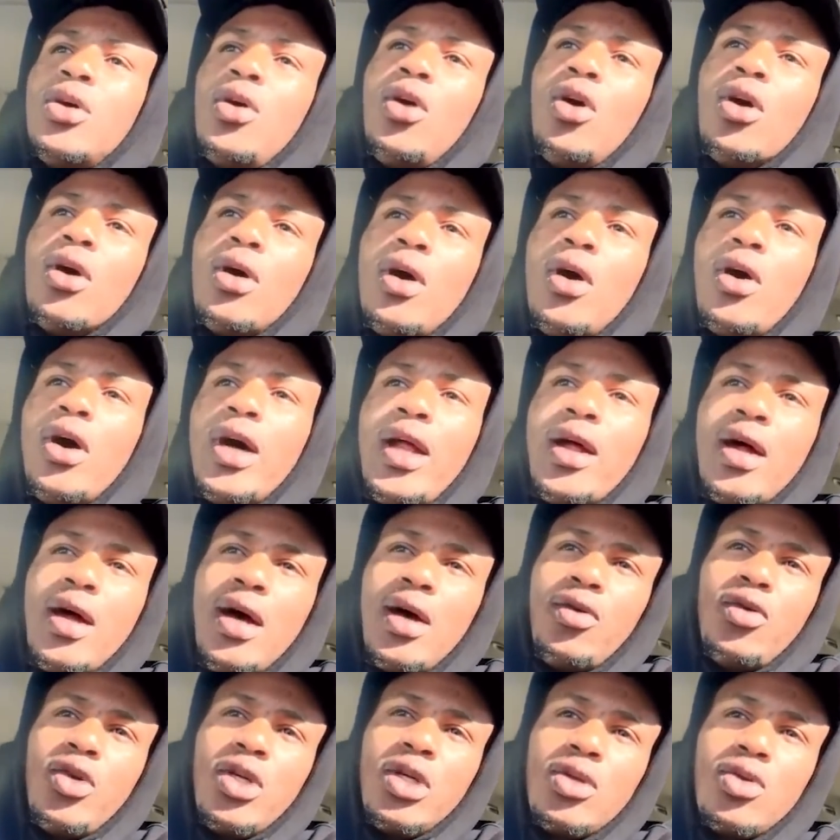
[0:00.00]
So, what
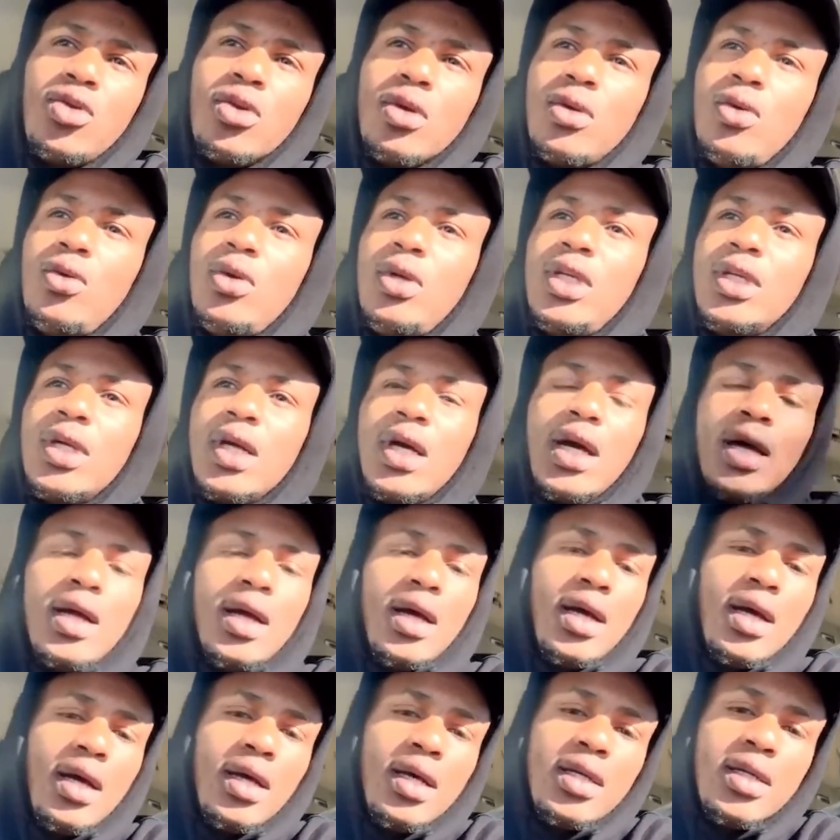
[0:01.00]
are we doing, the
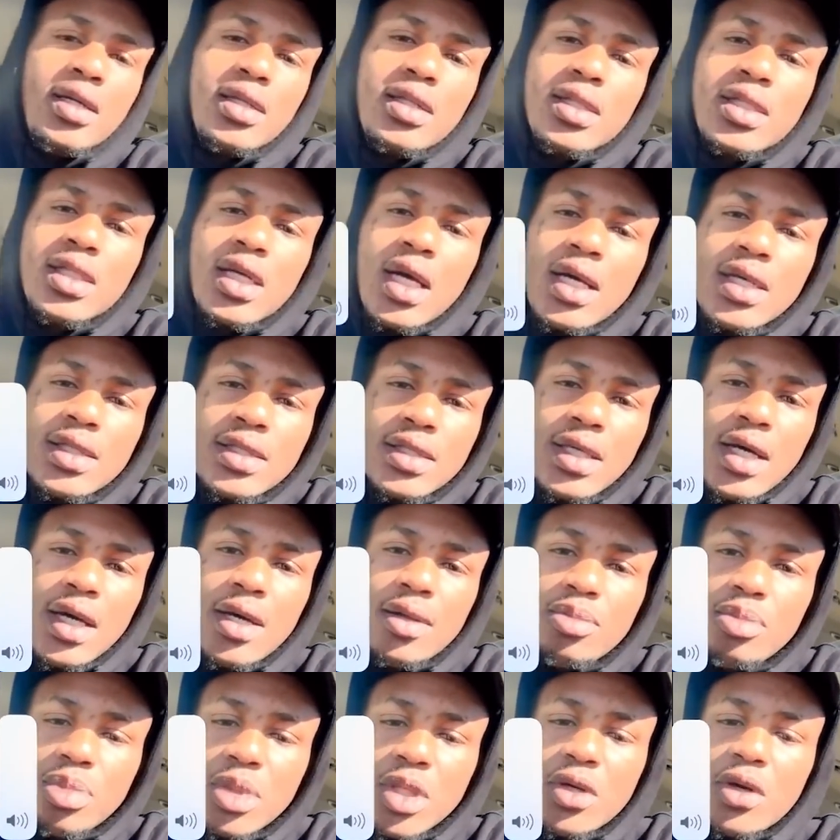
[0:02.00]

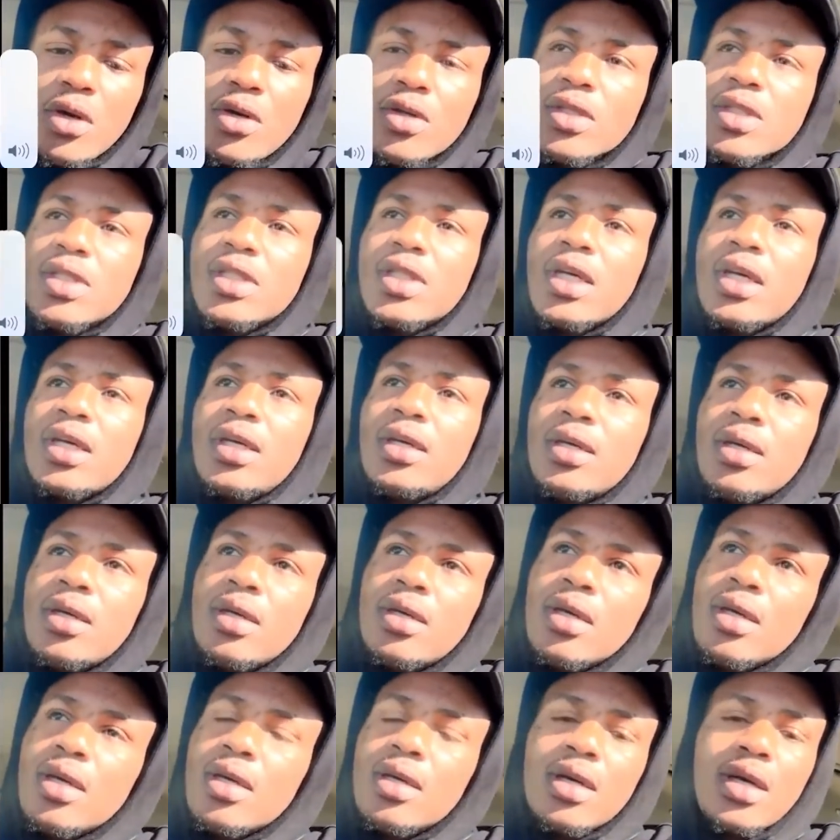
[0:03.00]
Jay-Z and
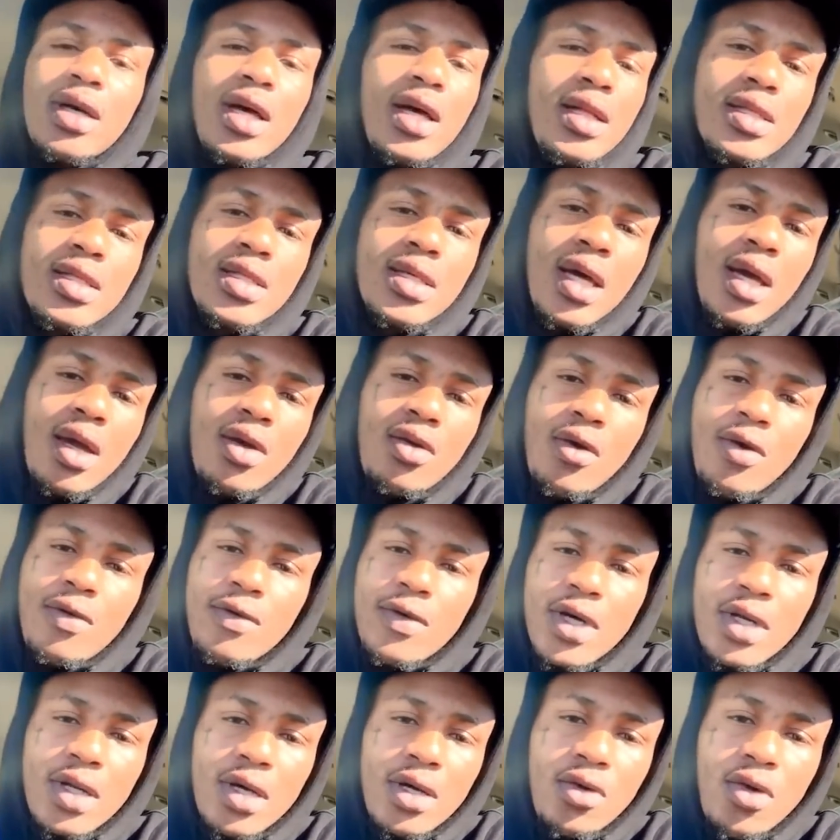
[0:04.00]

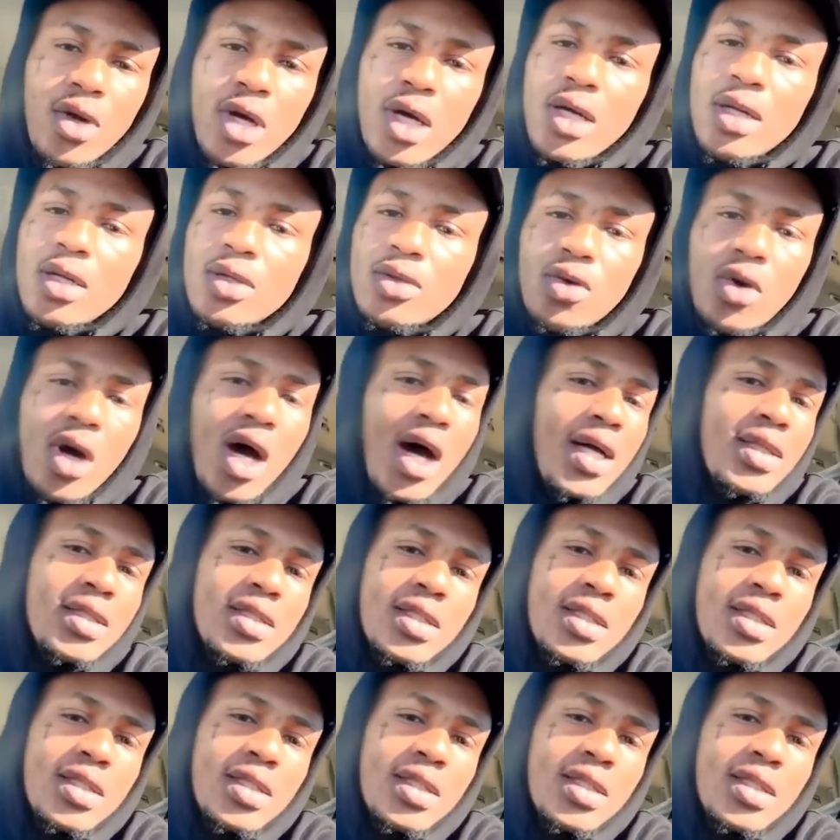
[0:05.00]
Beyonce? Over the world.